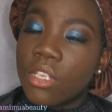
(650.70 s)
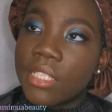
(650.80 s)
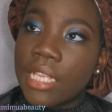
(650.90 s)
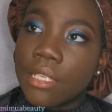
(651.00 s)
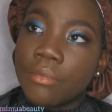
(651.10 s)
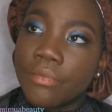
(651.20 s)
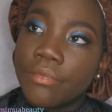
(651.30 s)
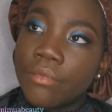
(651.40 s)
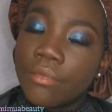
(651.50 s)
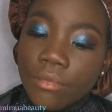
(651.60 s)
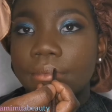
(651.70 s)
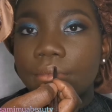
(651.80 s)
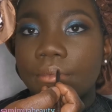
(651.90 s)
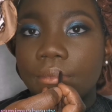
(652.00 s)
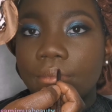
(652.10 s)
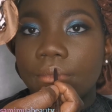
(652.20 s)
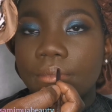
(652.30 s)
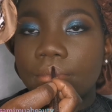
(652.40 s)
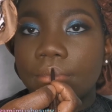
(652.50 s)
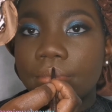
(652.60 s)
And then I
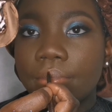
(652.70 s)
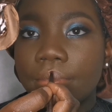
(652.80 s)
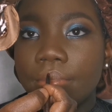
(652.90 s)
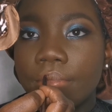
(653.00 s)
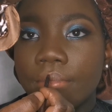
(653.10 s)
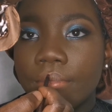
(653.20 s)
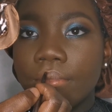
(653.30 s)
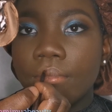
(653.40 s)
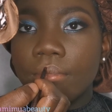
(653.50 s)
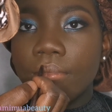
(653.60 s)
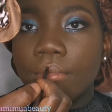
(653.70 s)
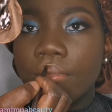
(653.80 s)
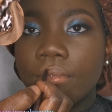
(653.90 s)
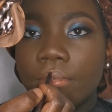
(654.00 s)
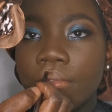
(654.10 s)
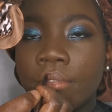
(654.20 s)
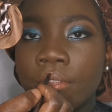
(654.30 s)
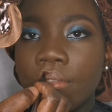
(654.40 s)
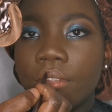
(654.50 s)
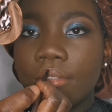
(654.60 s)
went in with an
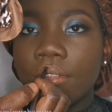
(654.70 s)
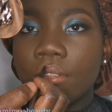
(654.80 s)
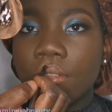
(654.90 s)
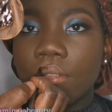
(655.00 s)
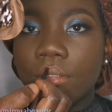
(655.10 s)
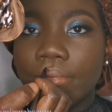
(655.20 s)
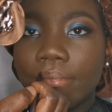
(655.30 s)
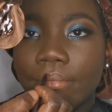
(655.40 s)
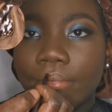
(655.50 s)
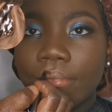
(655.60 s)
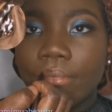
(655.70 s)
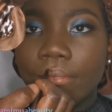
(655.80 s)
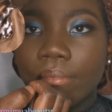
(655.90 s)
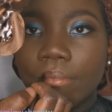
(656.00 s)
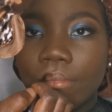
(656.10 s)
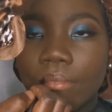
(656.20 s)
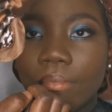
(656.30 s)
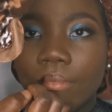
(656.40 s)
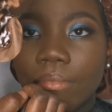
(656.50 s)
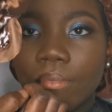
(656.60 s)
Unbranded
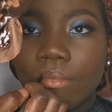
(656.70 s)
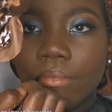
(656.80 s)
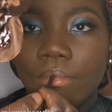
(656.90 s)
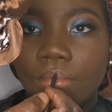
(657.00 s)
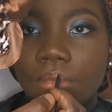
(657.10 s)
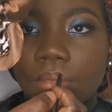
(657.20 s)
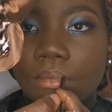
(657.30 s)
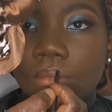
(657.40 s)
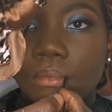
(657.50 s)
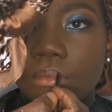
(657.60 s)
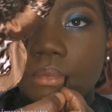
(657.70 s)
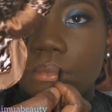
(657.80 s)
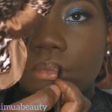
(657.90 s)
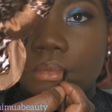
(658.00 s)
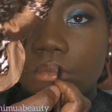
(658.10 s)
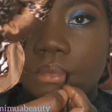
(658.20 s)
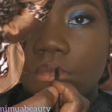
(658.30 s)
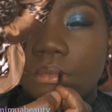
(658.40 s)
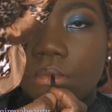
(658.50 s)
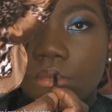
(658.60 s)
Burgandy shade
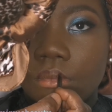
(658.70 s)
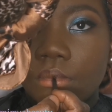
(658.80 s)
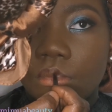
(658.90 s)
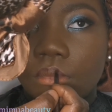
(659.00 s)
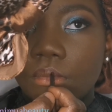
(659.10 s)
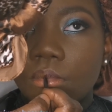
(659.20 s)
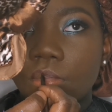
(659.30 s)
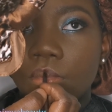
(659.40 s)
lip liner.